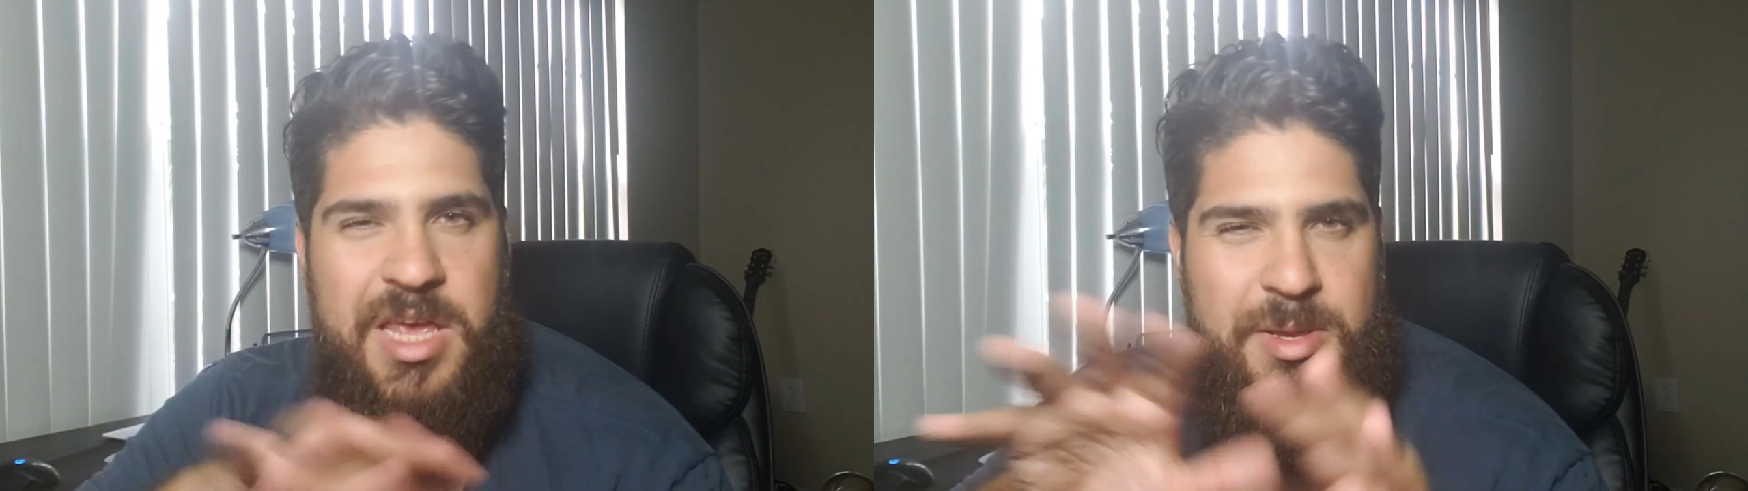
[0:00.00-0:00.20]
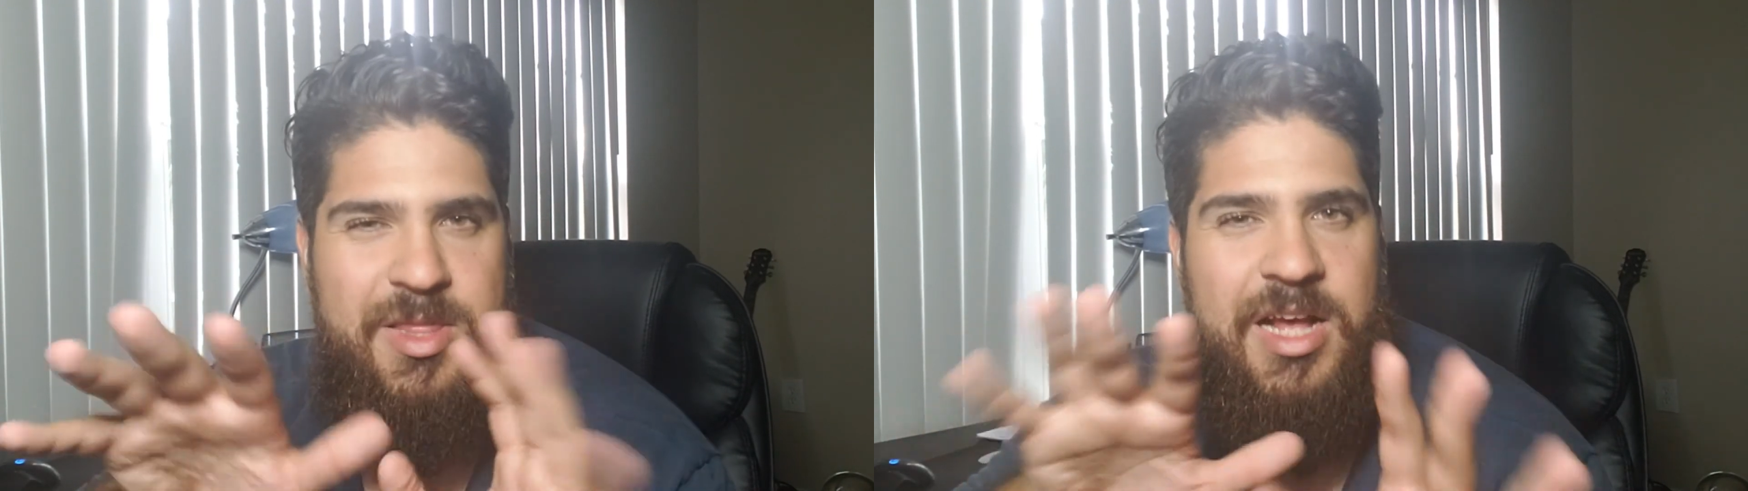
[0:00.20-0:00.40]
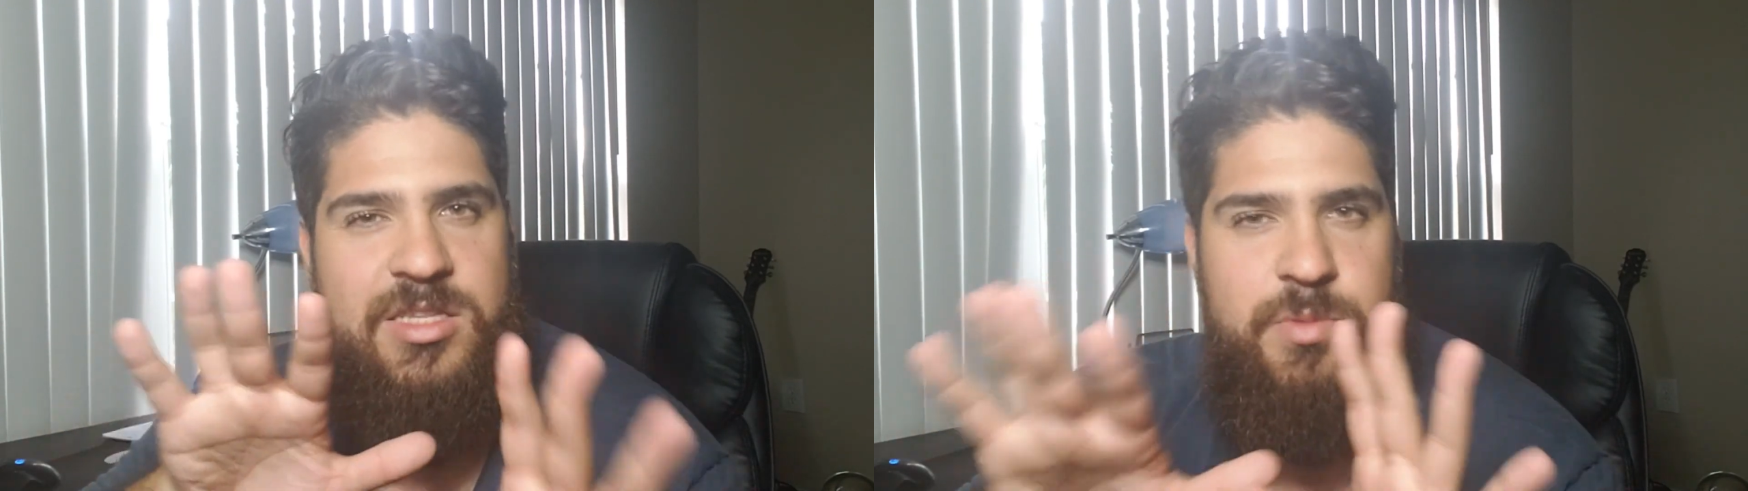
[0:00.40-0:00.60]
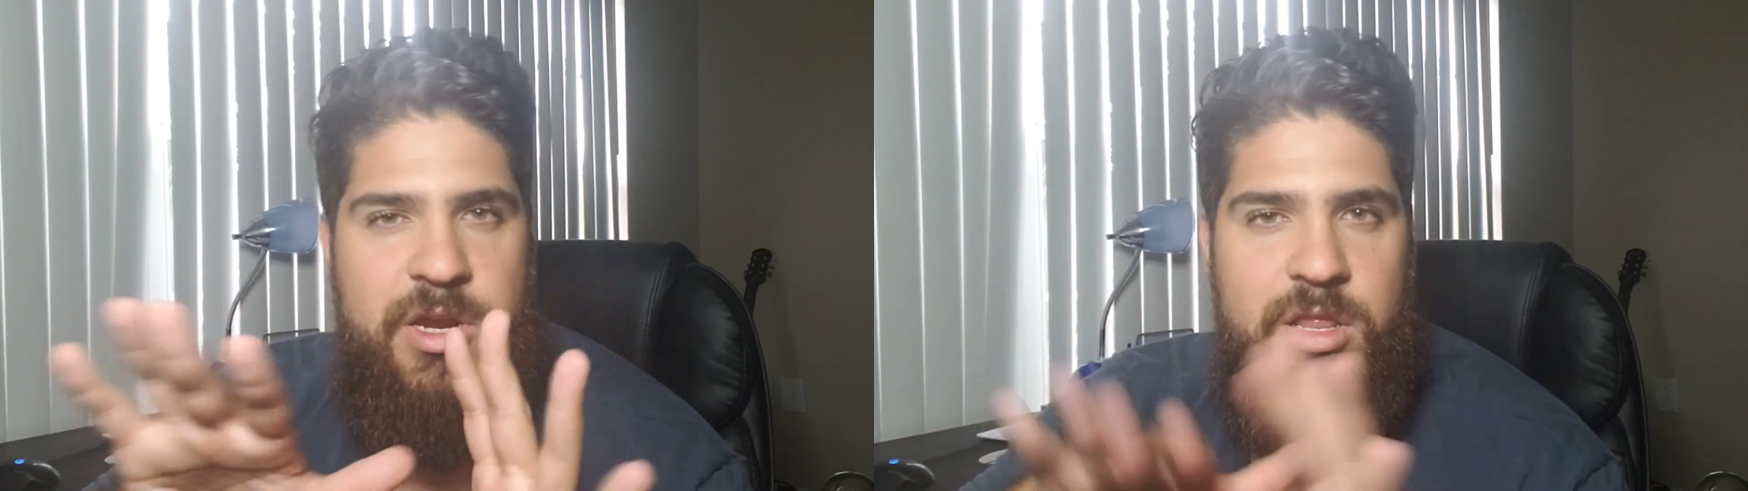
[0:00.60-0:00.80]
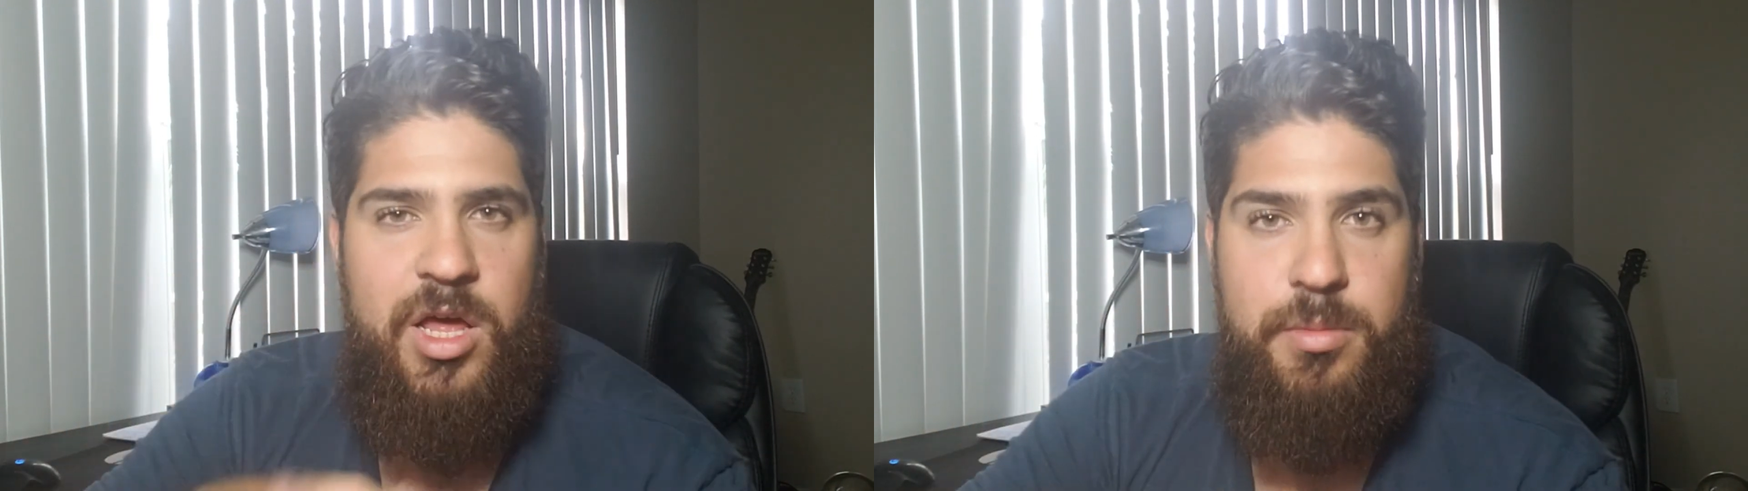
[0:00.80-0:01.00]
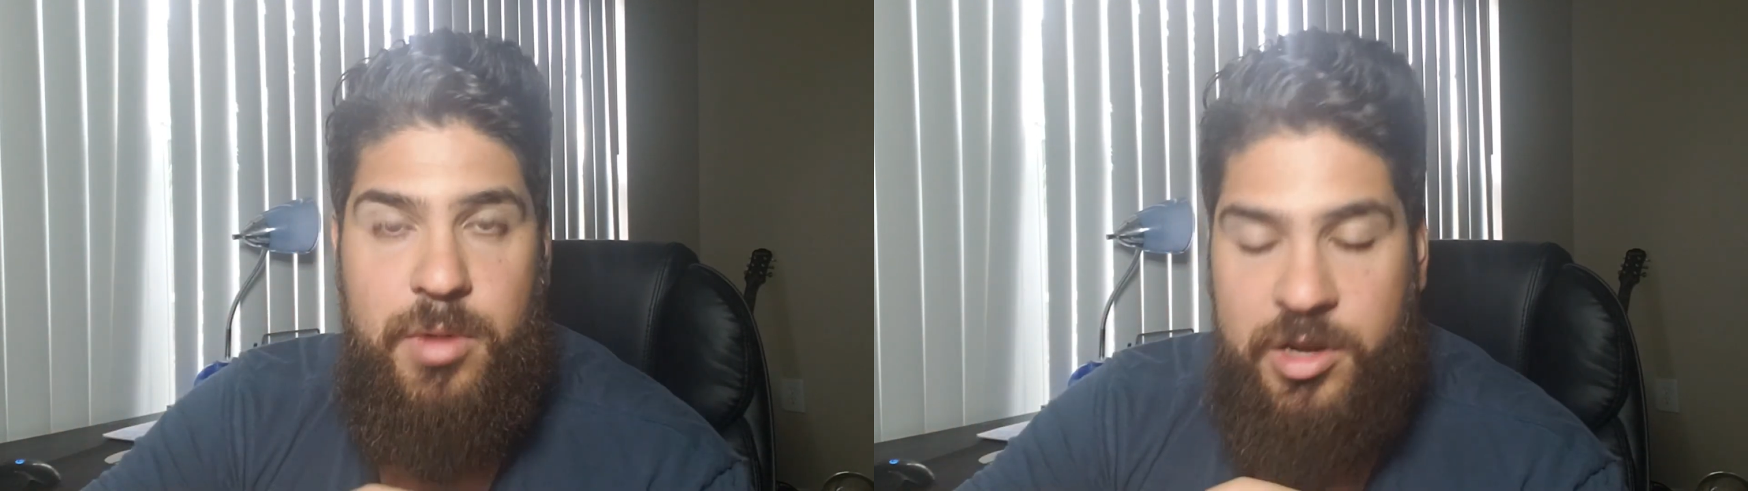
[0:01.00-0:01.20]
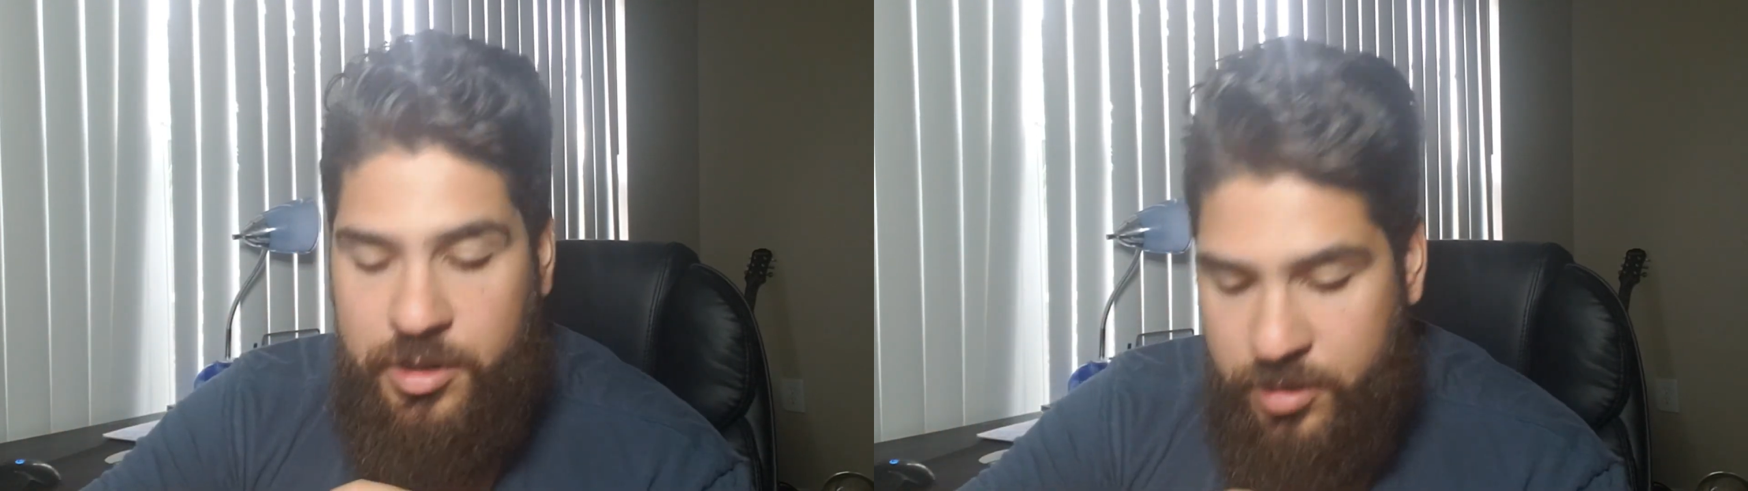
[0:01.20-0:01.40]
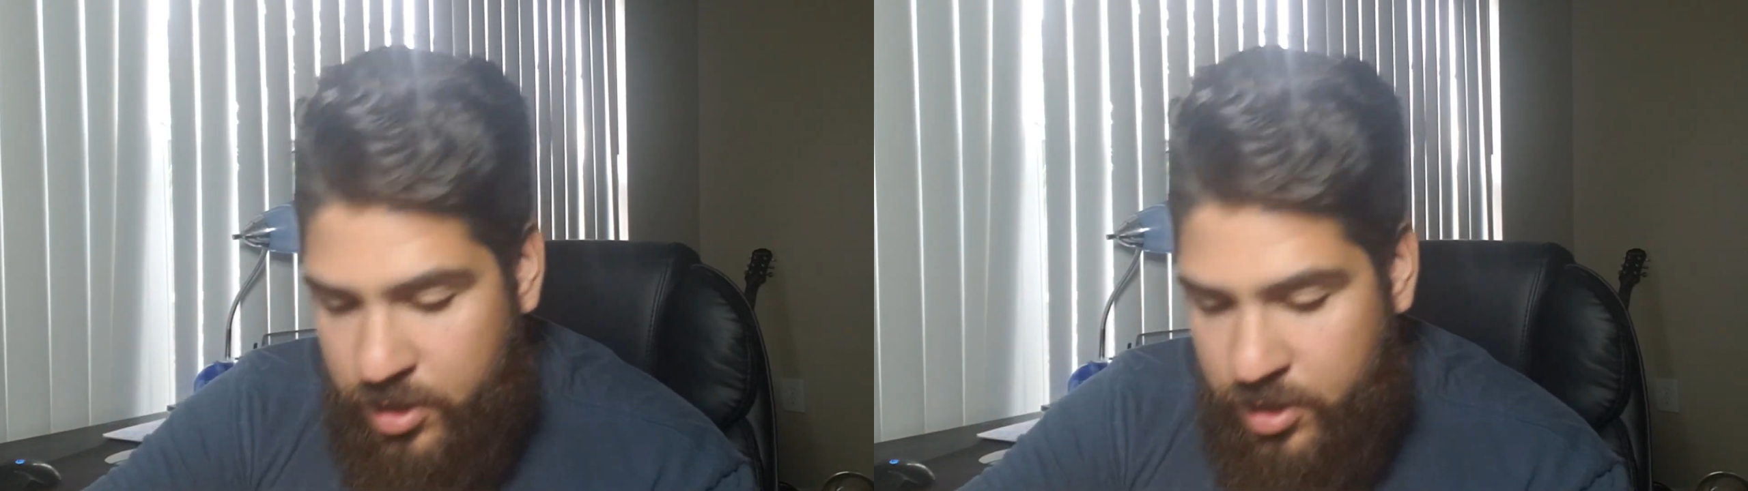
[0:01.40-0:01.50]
maybe not spend a lot of money.